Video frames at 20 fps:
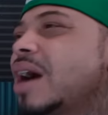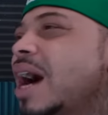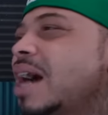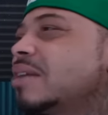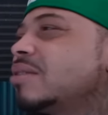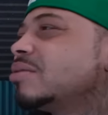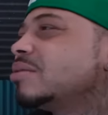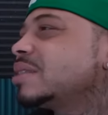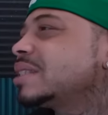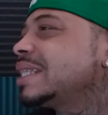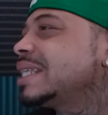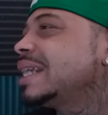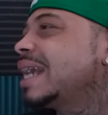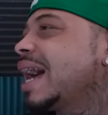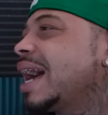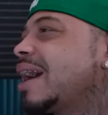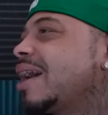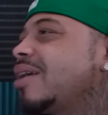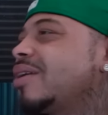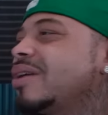I don't see
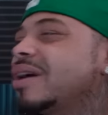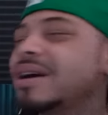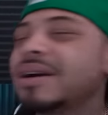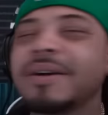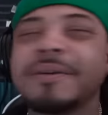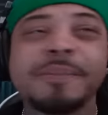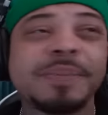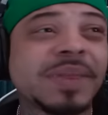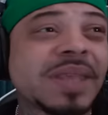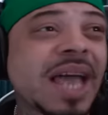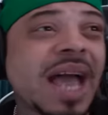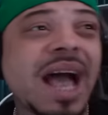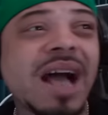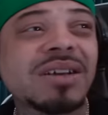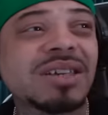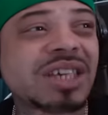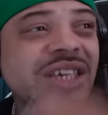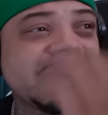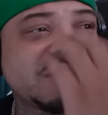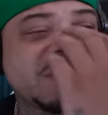how. How
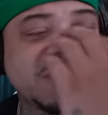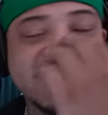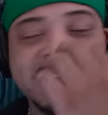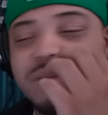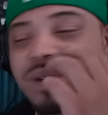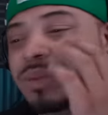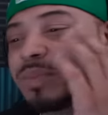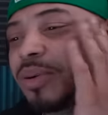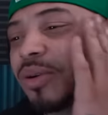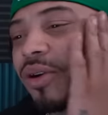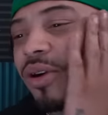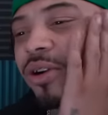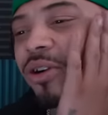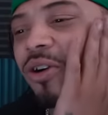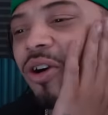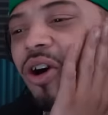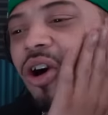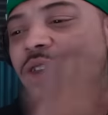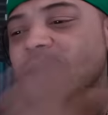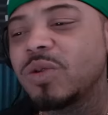can you be a reporter
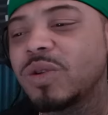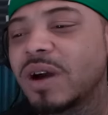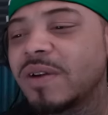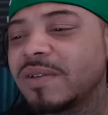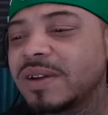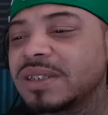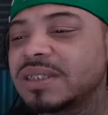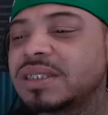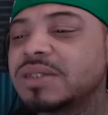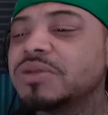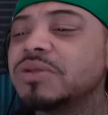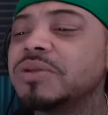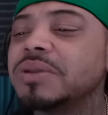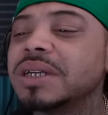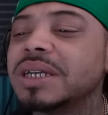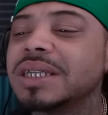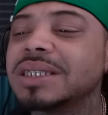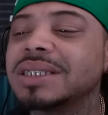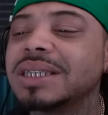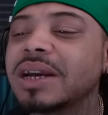or whoever this dude
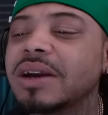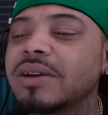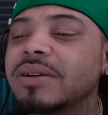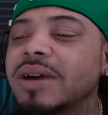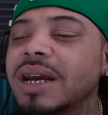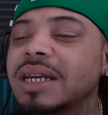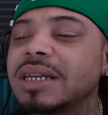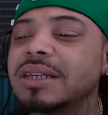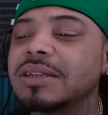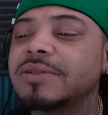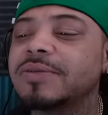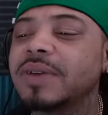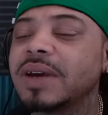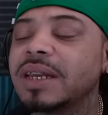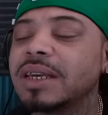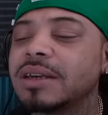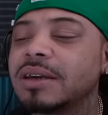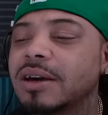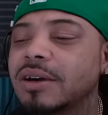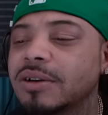is narrating this
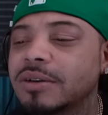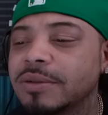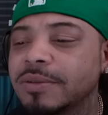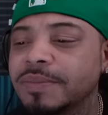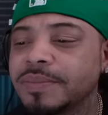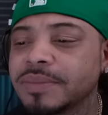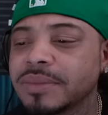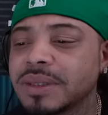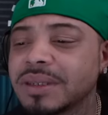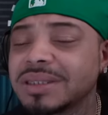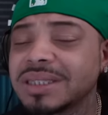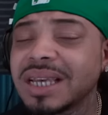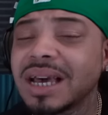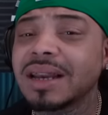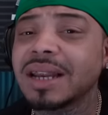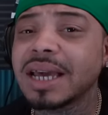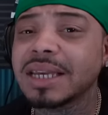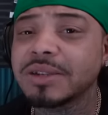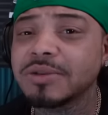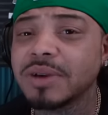video? You
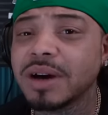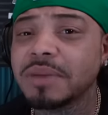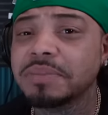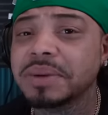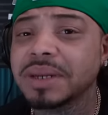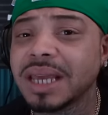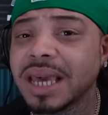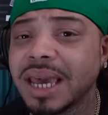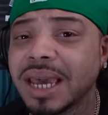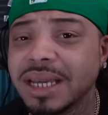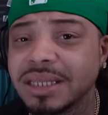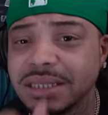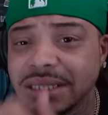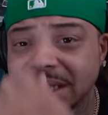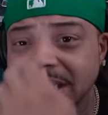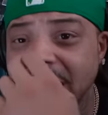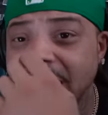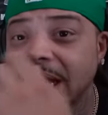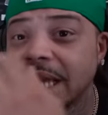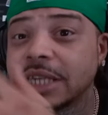sound like you up in age. You
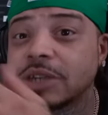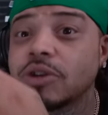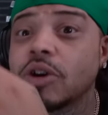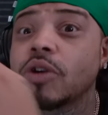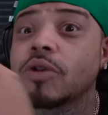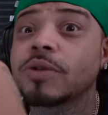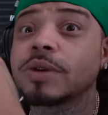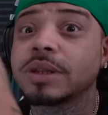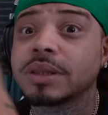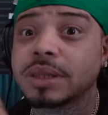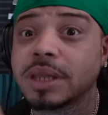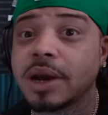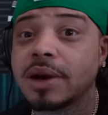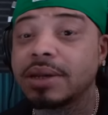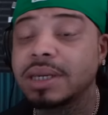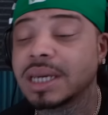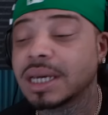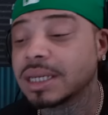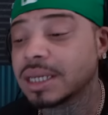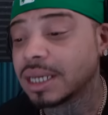sound like you older than
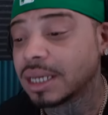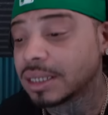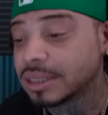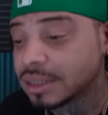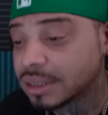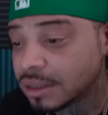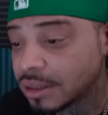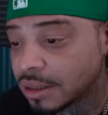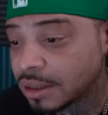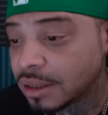thirty at least.